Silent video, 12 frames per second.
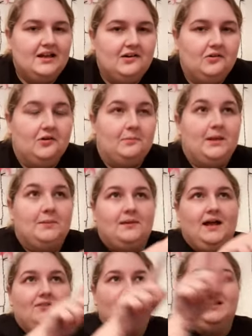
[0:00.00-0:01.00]
or people
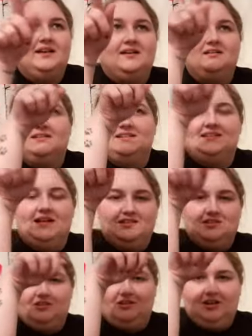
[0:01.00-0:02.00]
have it like the
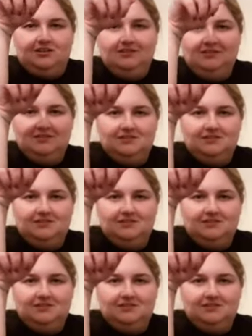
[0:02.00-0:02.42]
sensor on,